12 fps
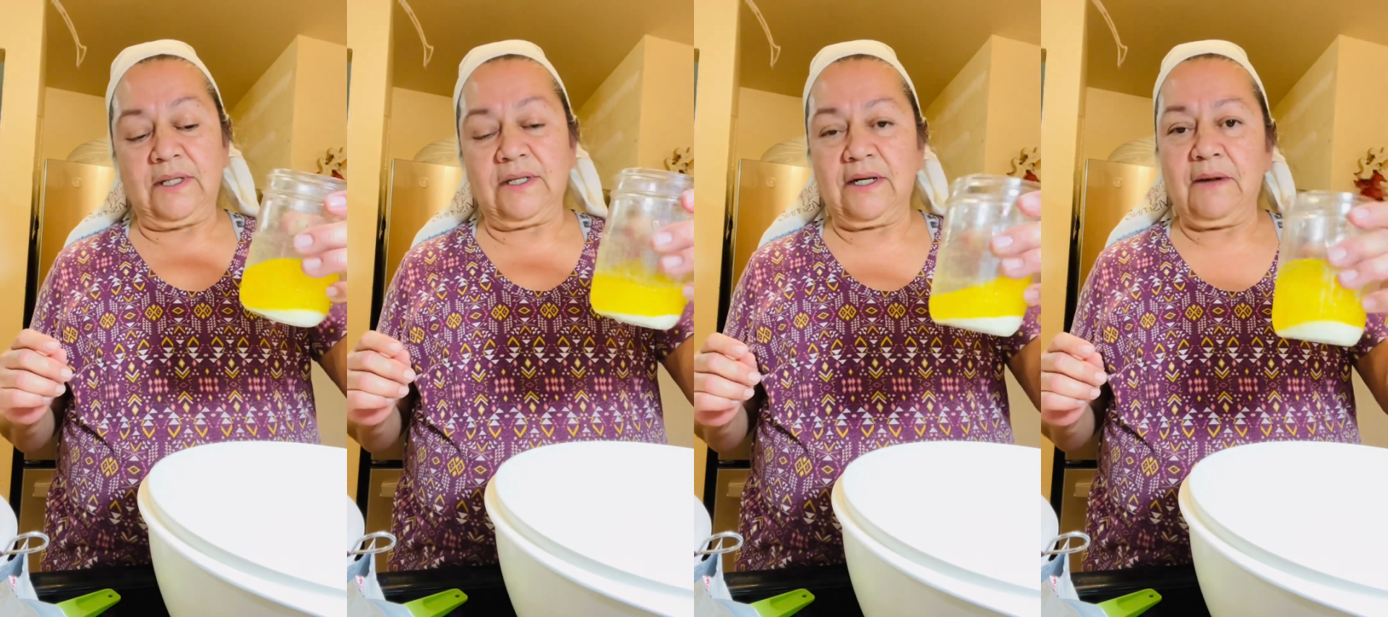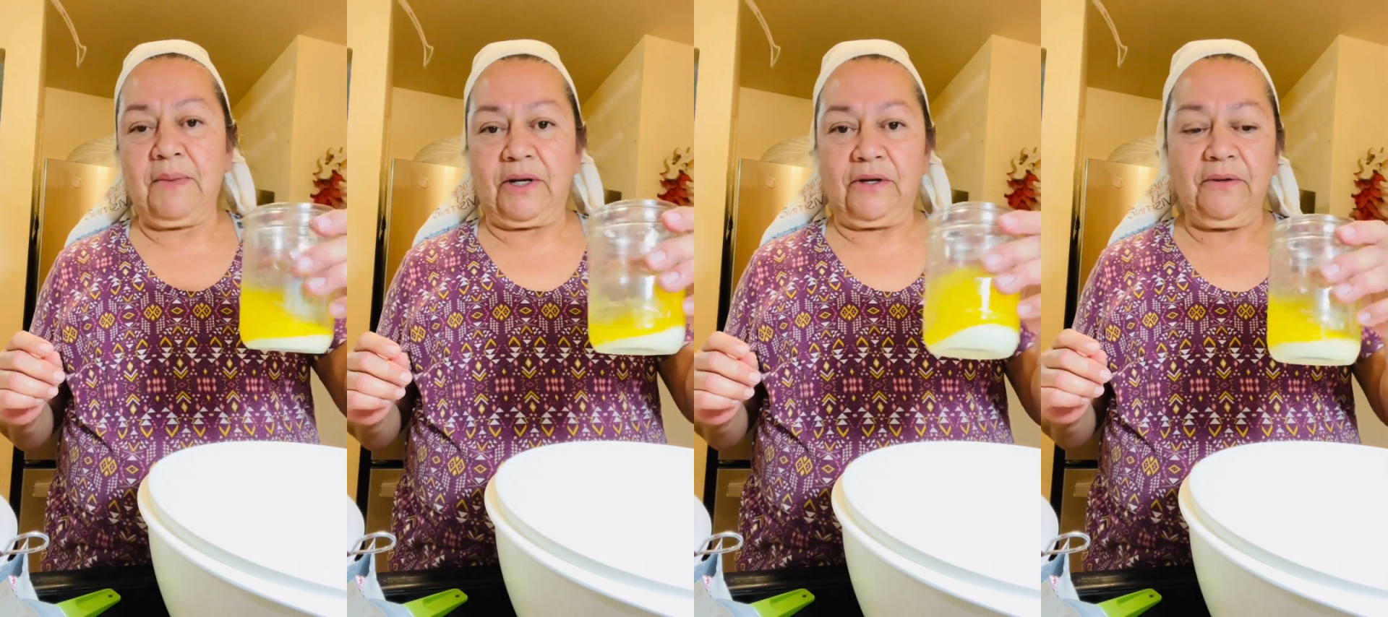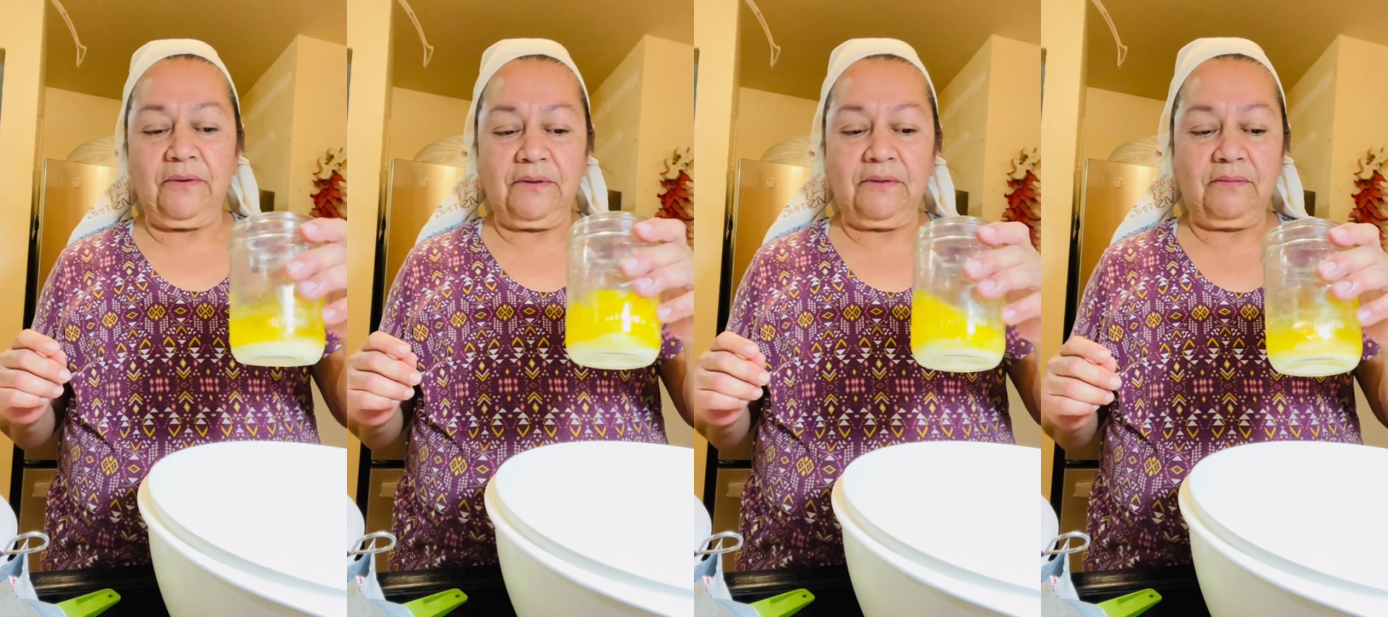stick of butter
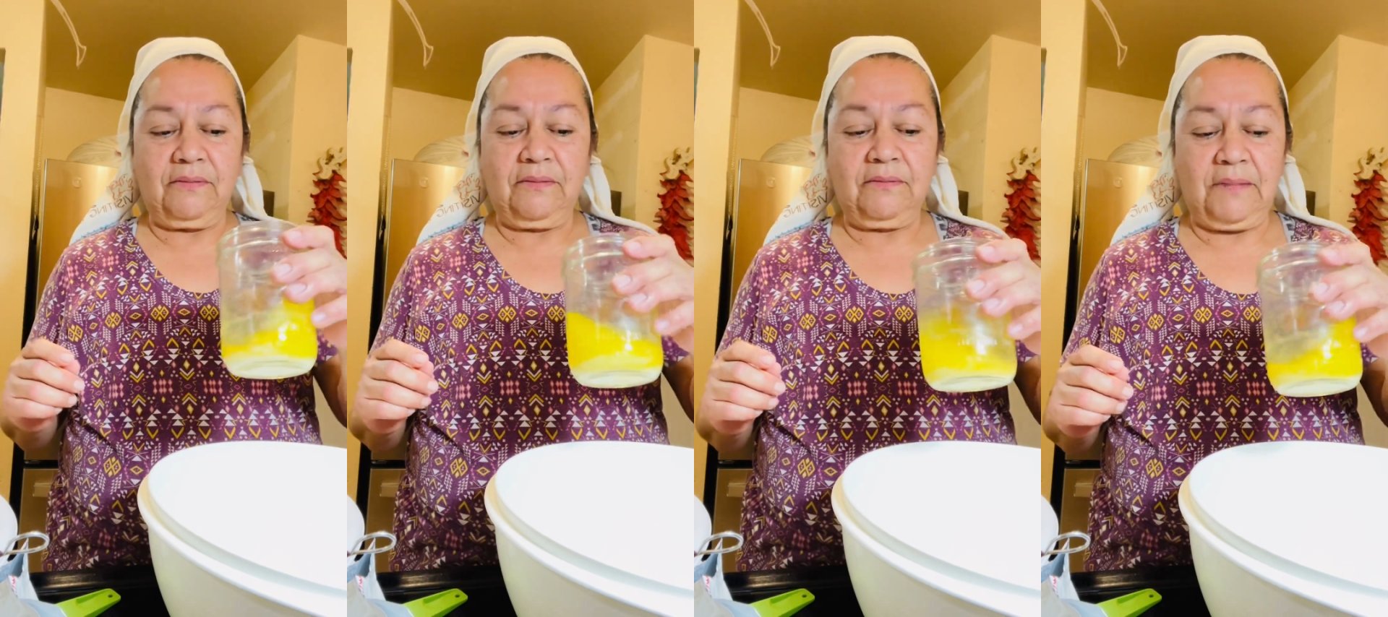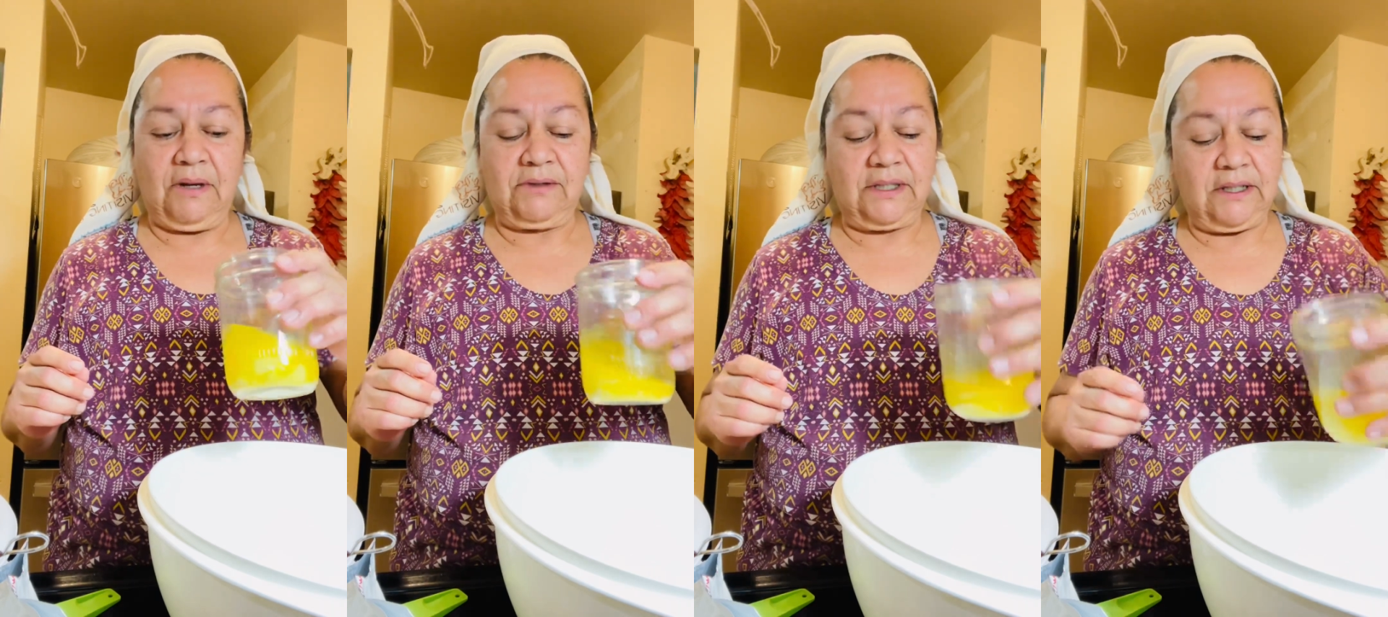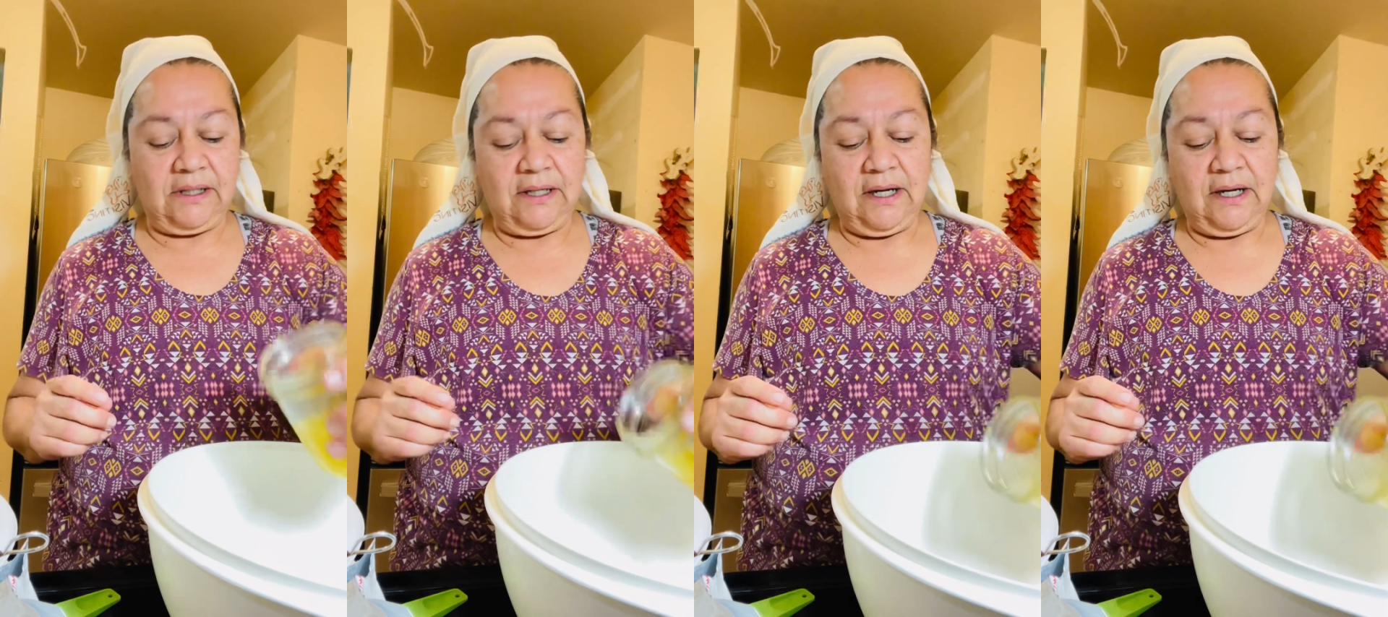melted.